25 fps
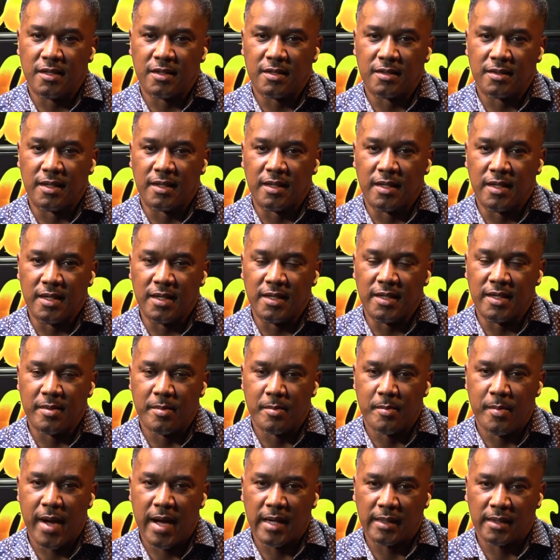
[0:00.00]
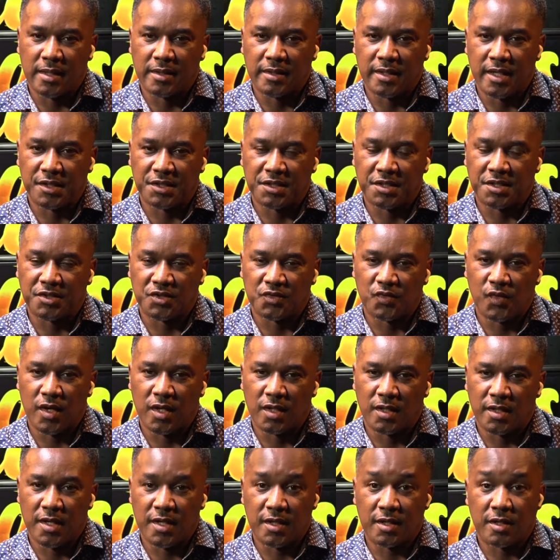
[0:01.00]
league in Bangladesh as well
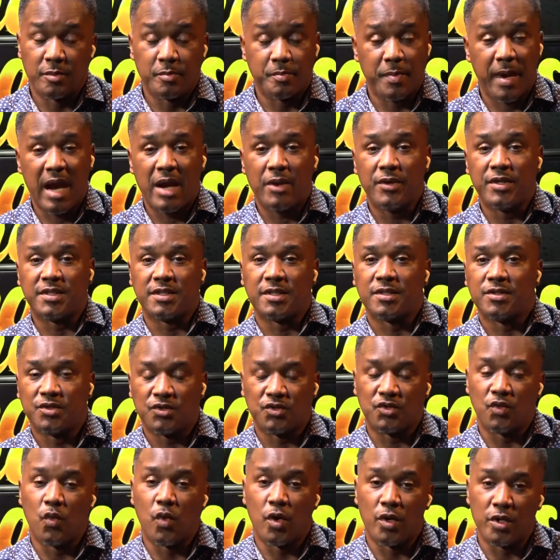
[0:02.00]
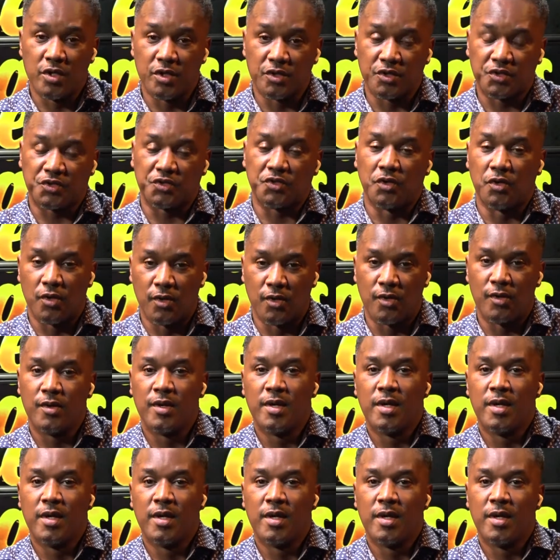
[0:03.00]
in comparison to what you saw